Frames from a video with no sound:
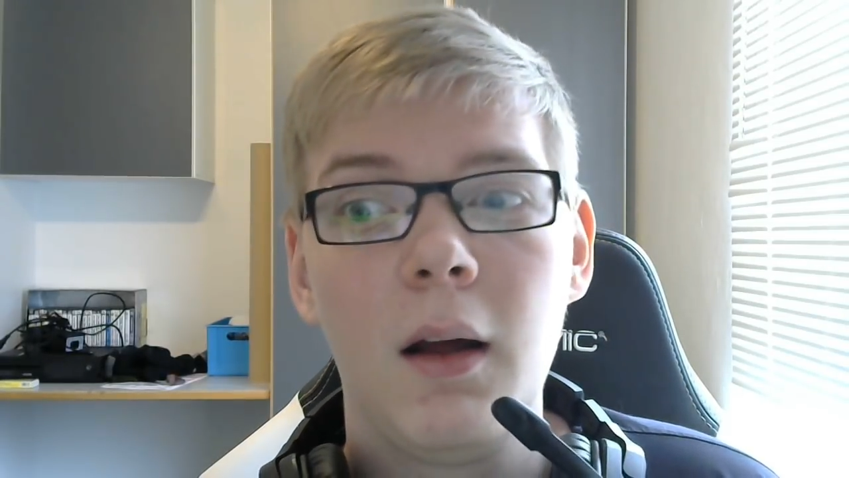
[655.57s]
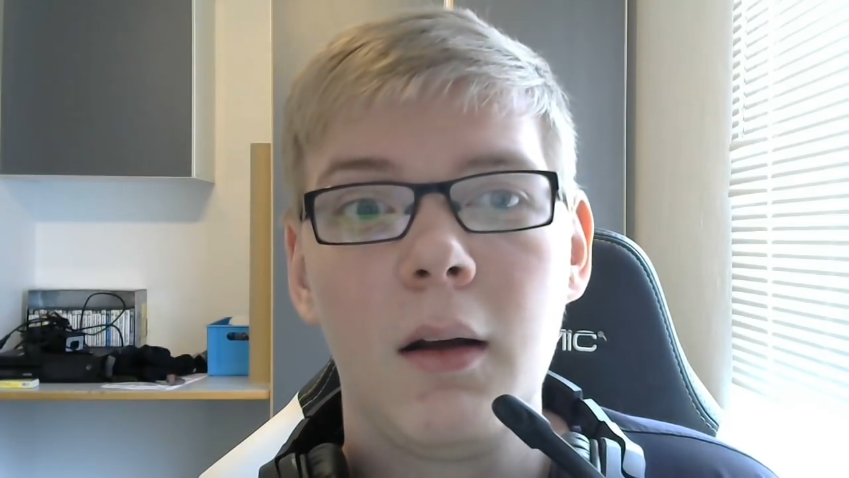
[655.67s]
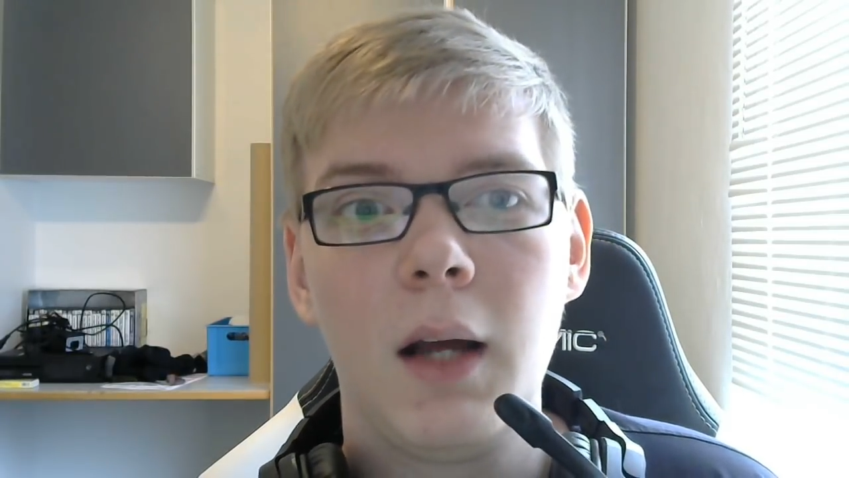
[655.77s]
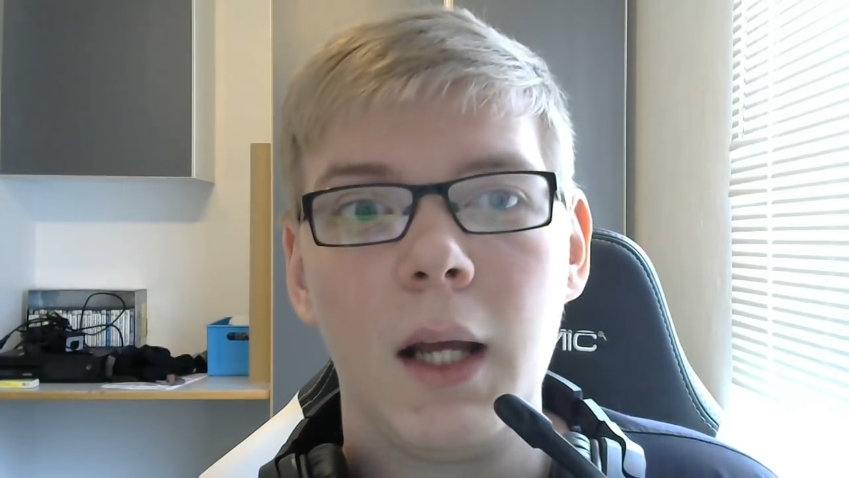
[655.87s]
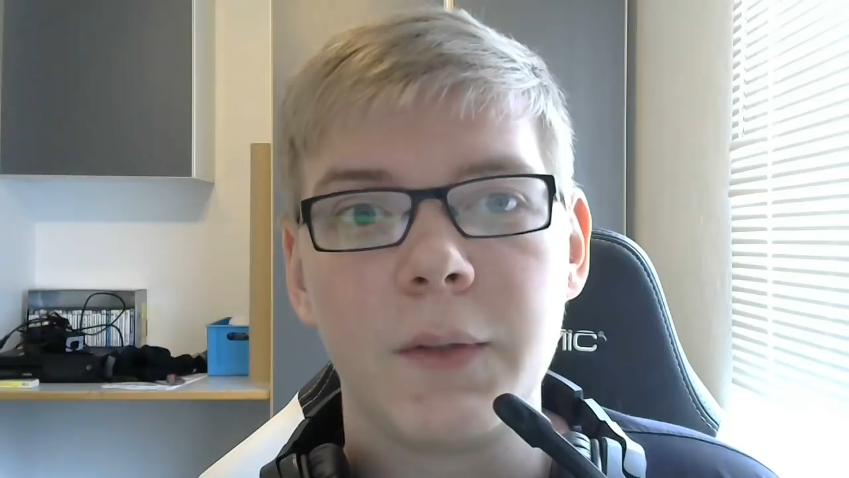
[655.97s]

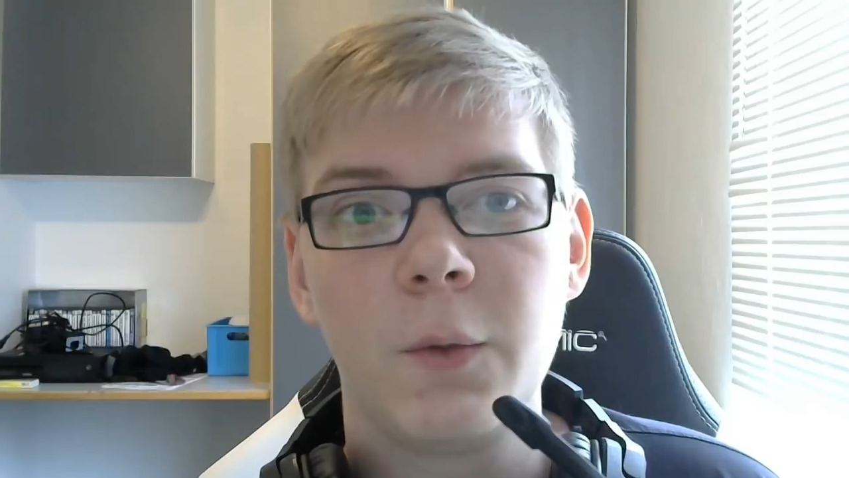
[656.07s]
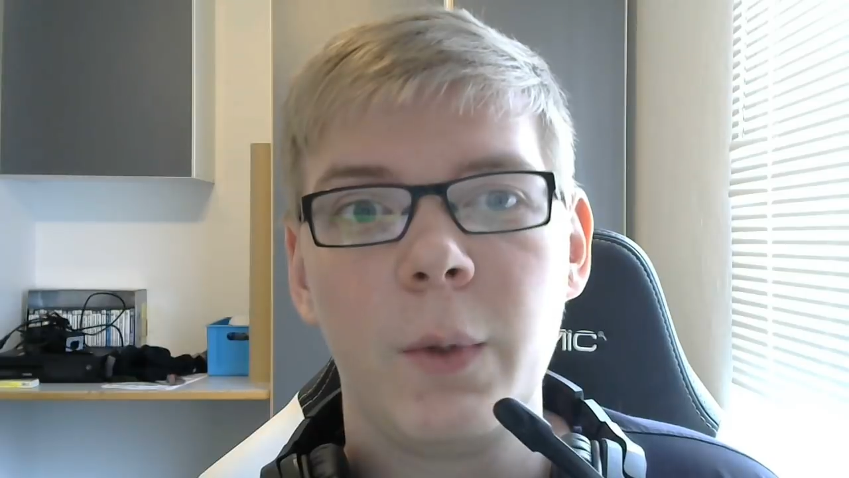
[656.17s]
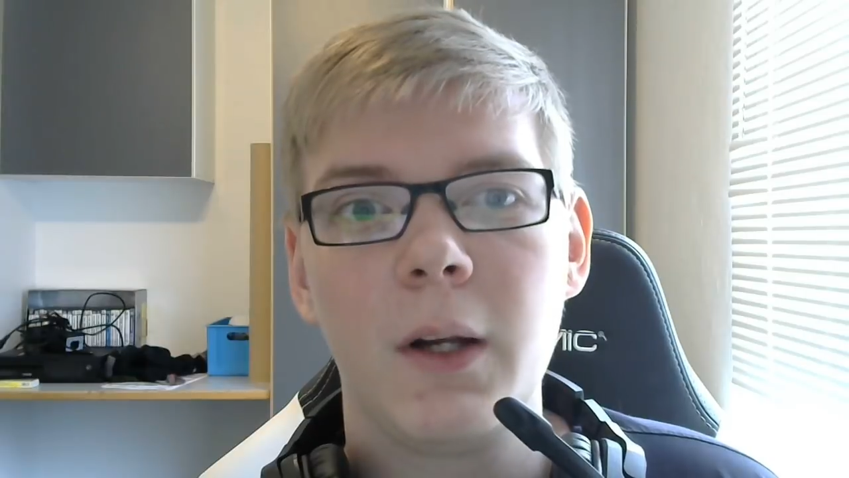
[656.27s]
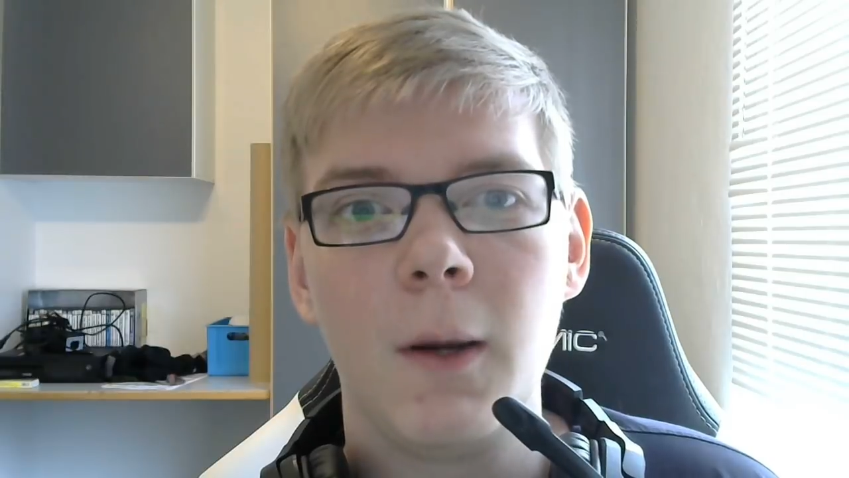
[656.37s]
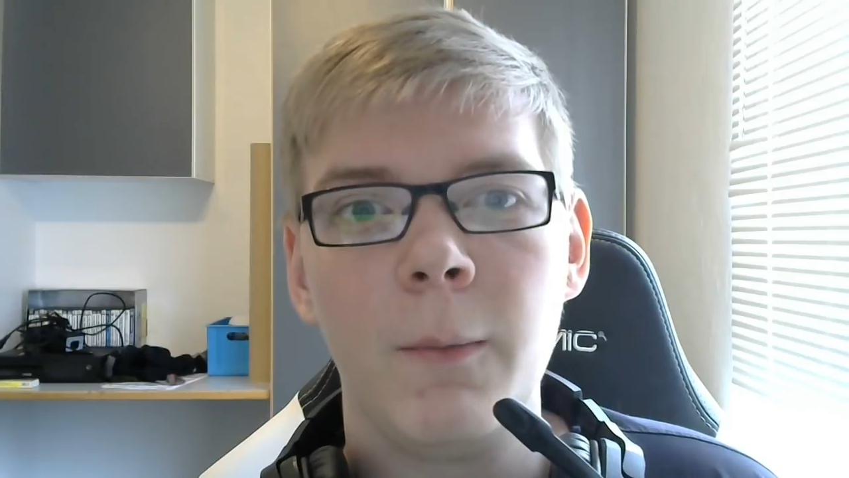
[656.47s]
I have to
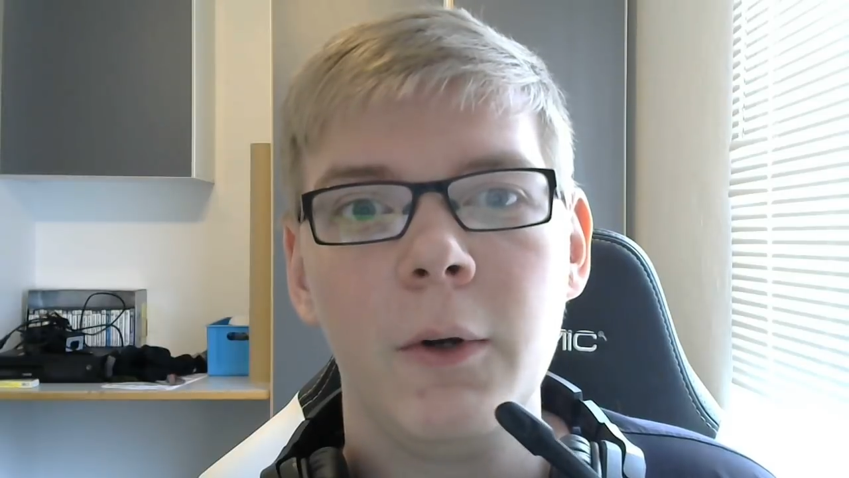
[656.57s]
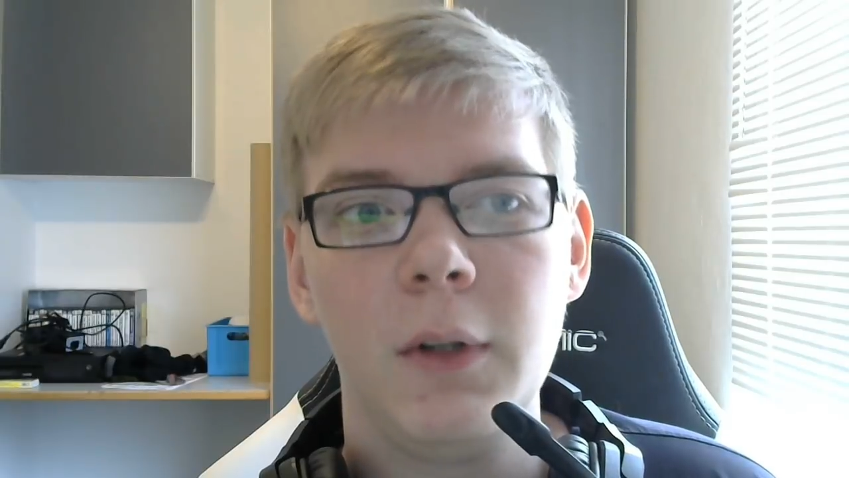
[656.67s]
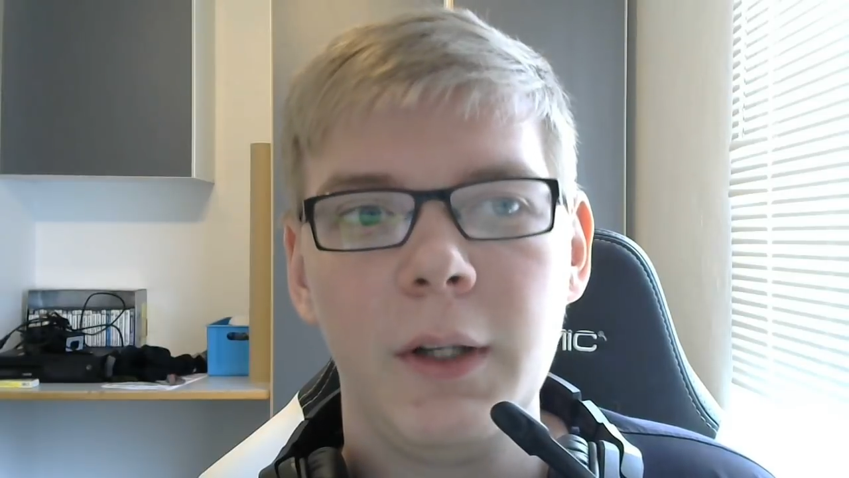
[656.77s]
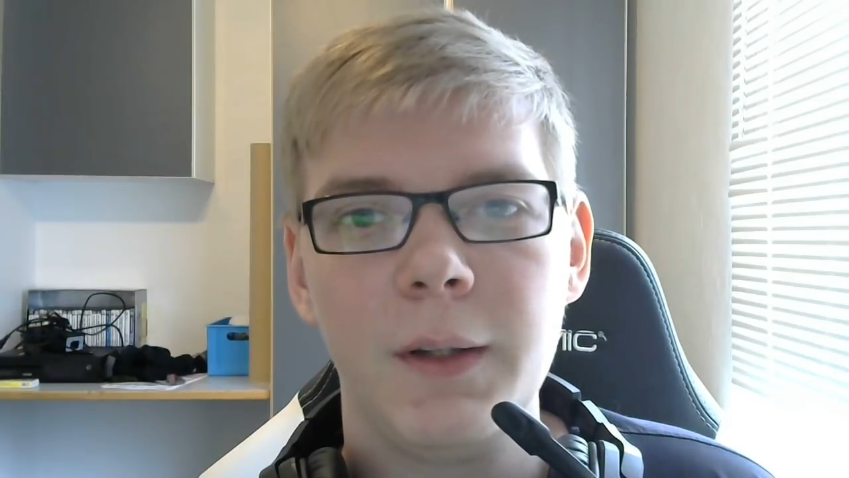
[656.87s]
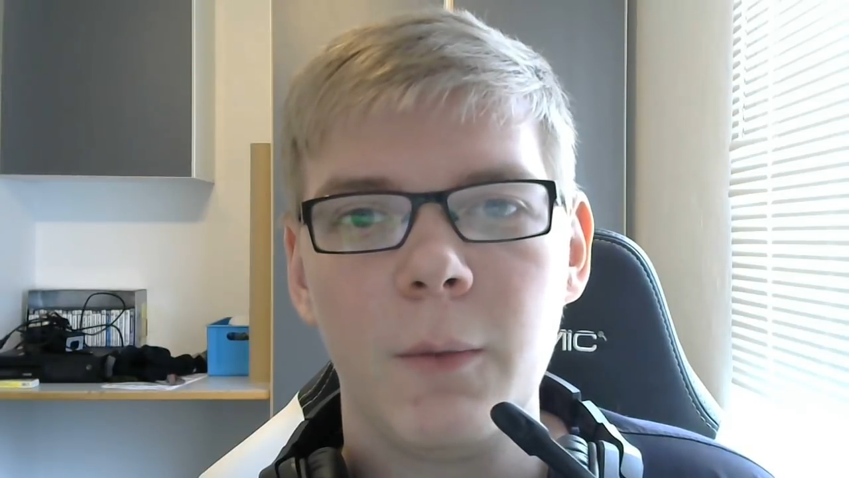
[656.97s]
wake up
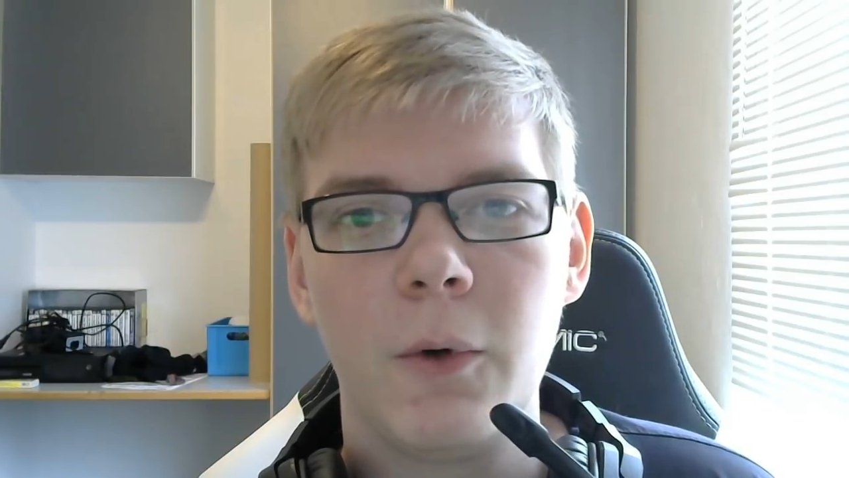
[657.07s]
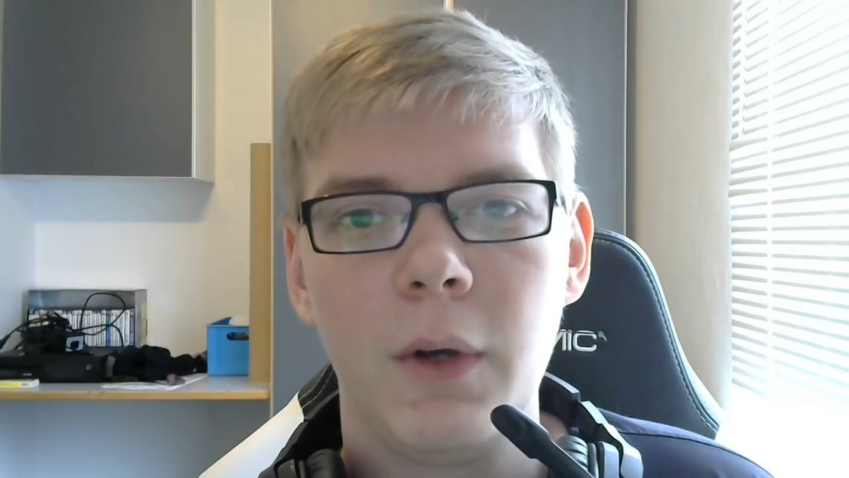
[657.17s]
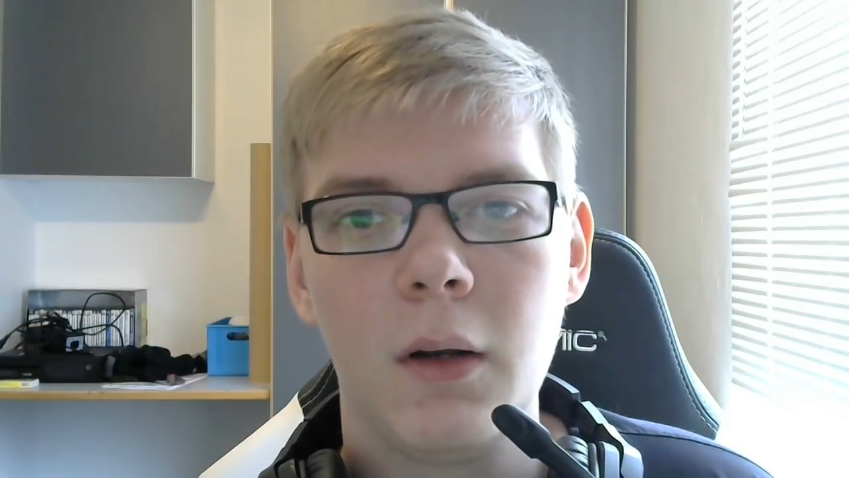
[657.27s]
early in the morning.